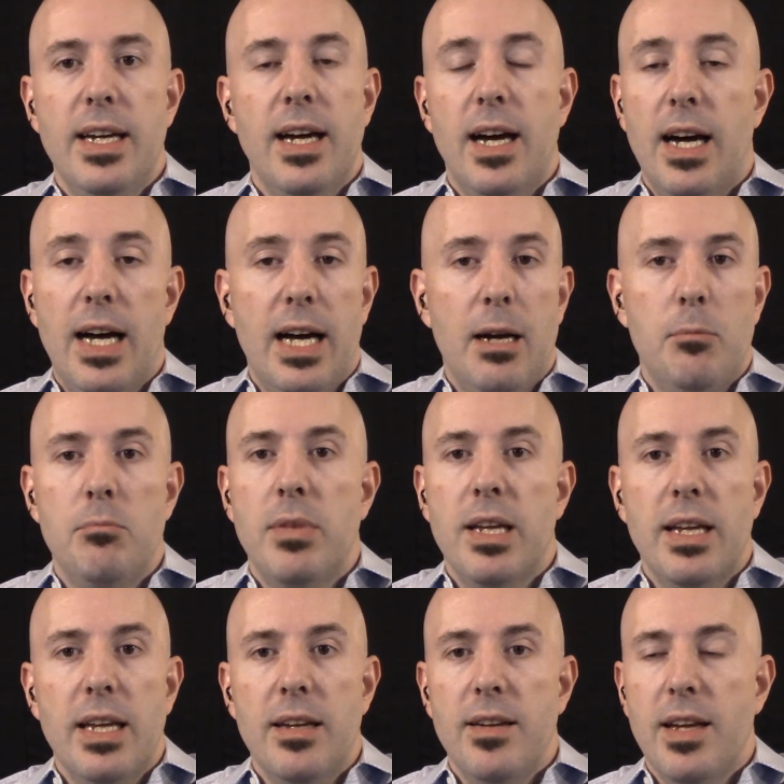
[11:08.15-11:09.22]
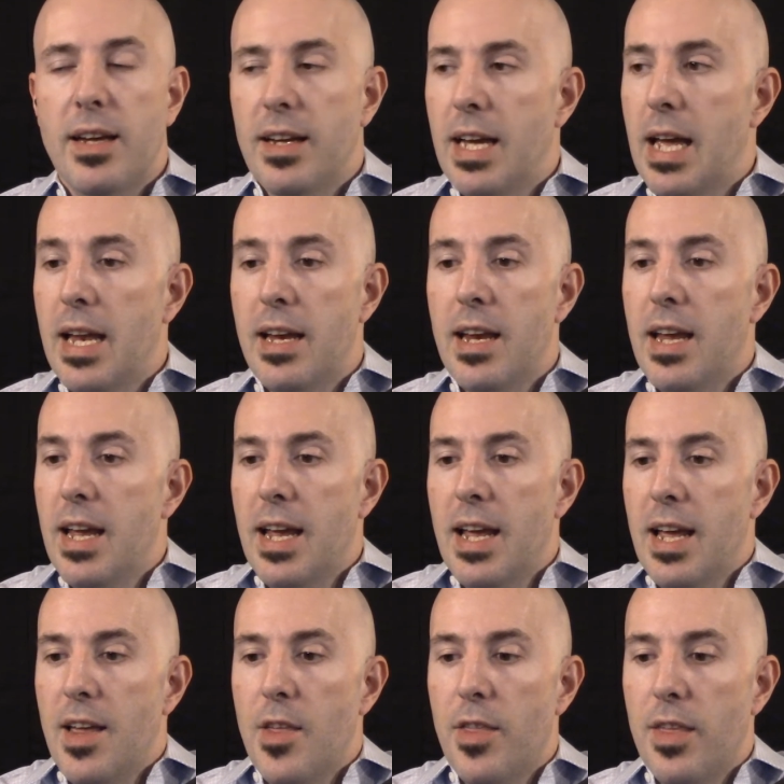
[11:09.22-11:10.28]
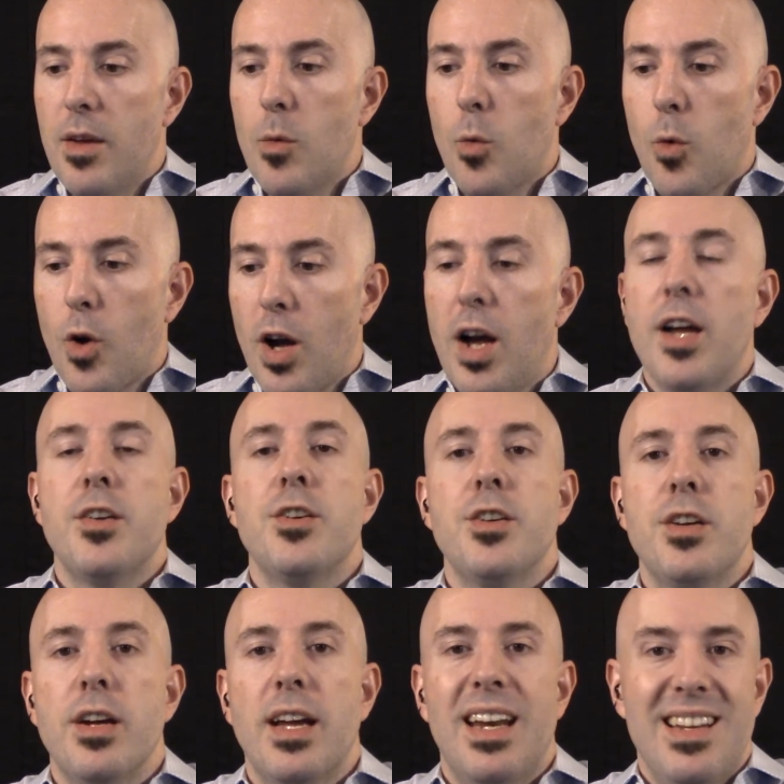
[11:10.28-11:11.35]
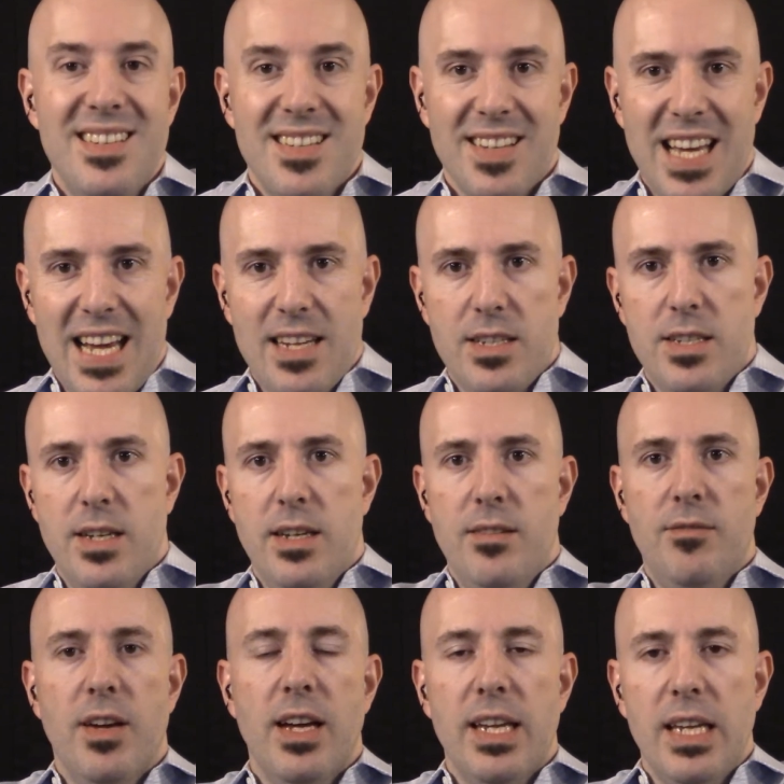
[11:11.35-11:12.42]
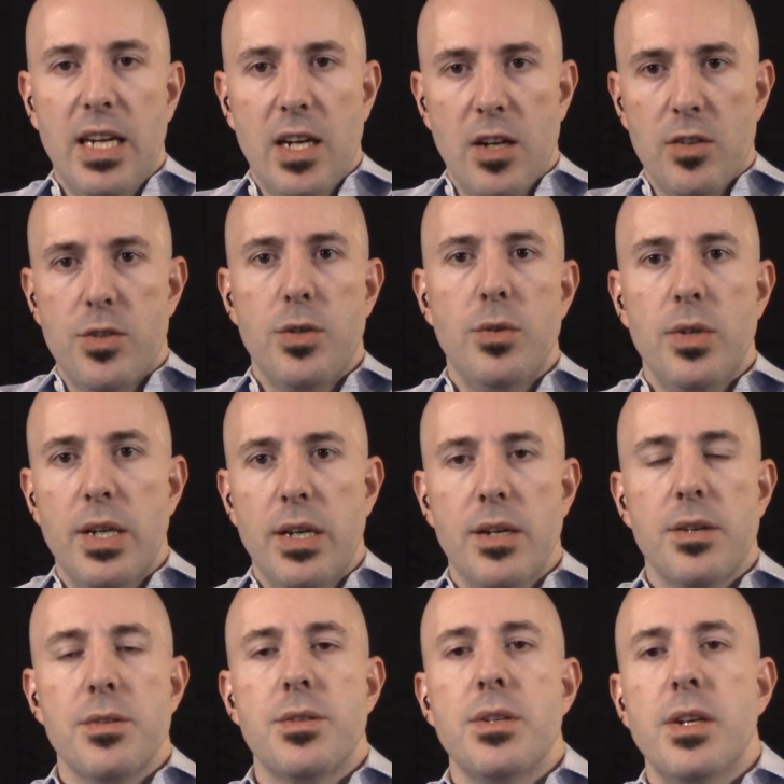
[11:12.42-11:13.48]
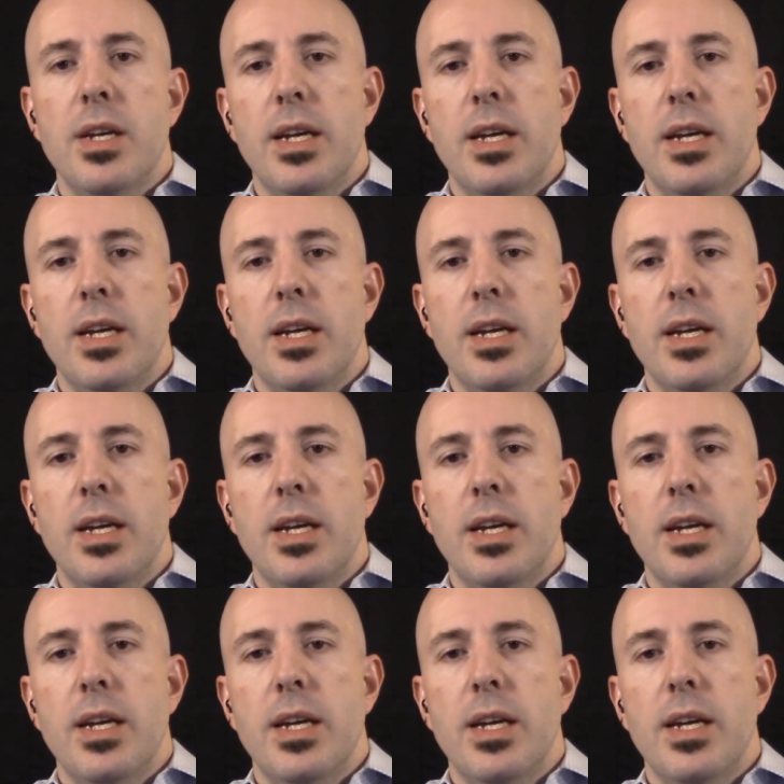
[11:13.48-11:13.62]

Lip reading: and the rush, and this lasted a year, 2 years,